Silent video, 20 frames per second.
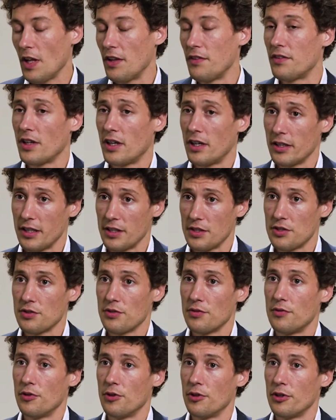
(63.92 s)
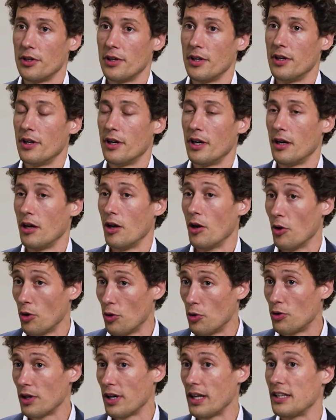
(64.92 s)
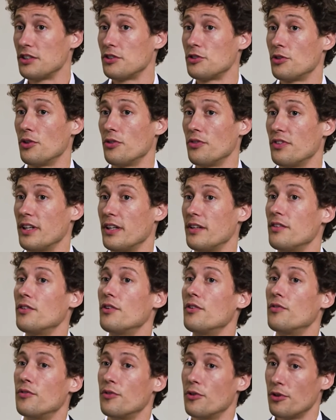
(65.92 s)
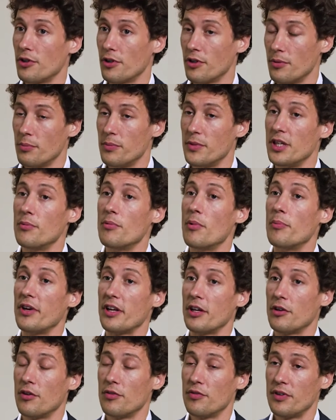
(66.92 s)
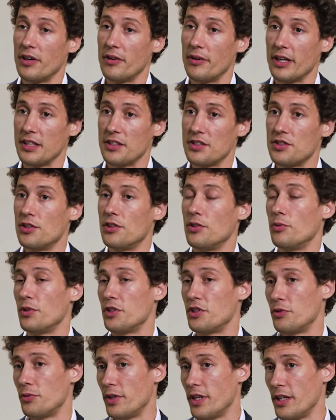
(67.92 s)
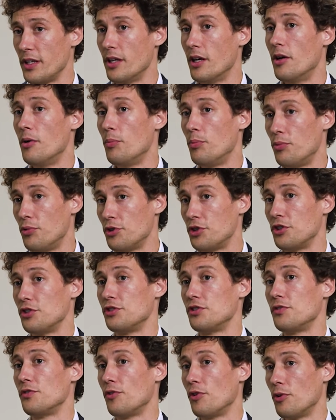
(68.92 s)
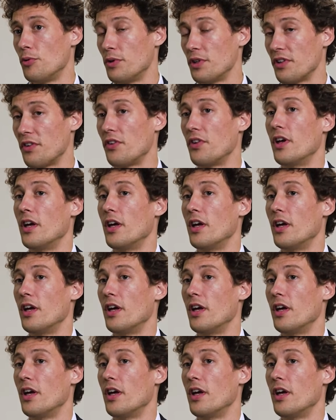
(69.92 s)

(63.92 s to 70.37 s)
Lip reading: targets for localized content, for minimum recovery rates, which really pushes forward